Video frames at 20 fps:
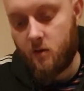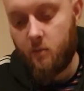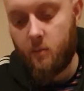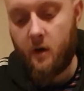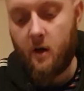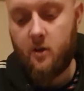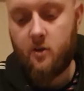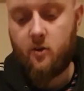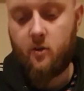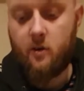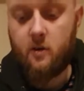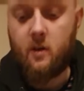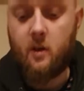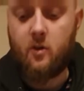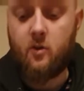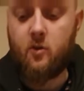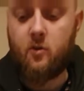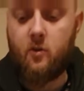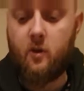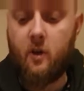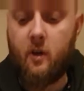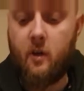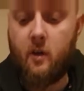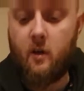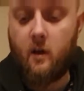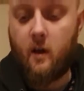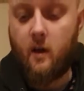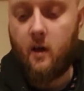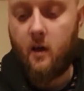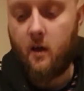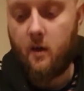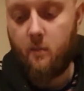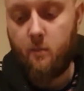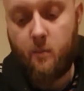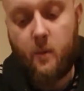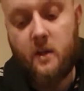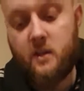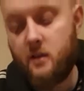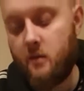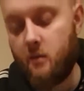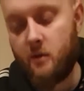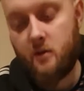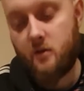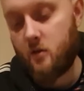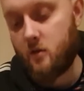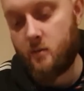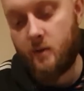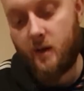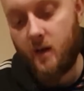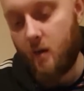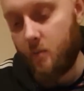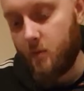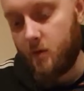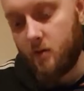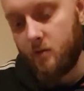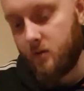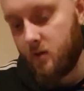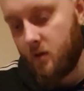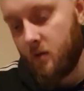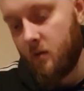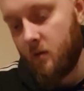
better choice at 3, basically because I was playing Appaloosa.